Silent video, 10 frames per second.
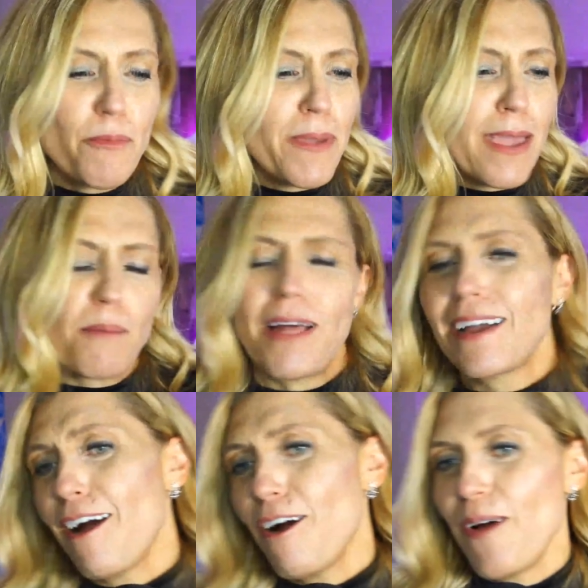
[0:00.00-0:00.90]
me, I'm
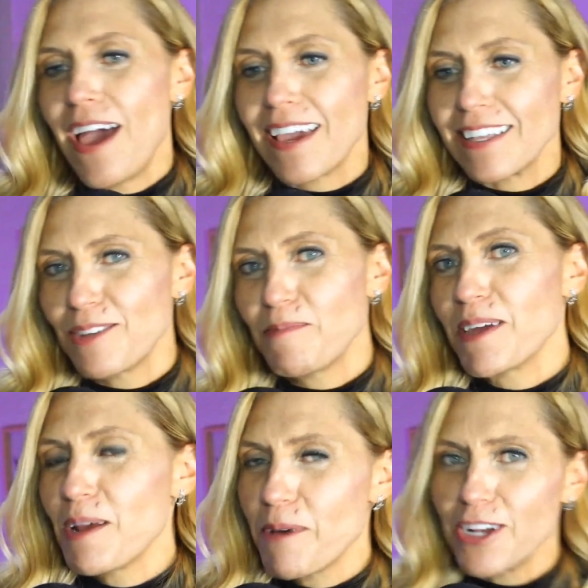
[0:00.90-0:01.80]
like, oh heck, it's a
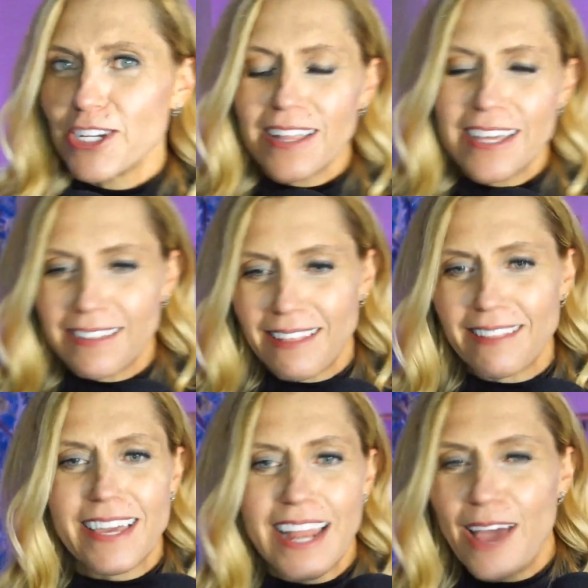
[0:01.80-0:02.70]
peanut butter jelly. Cut that
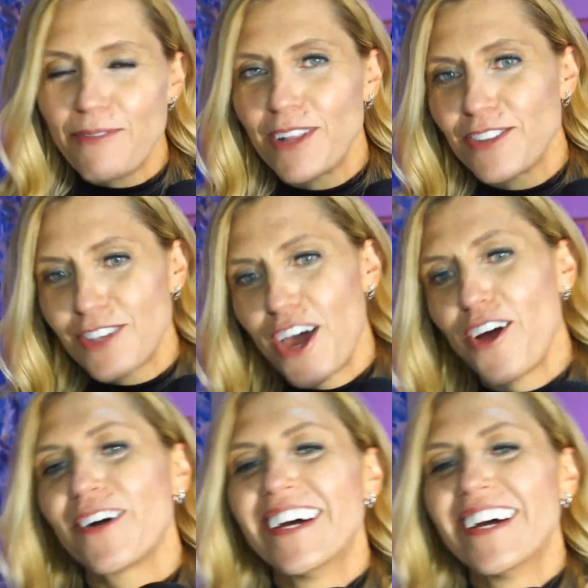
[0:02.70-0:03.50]
thing in half. Let's go.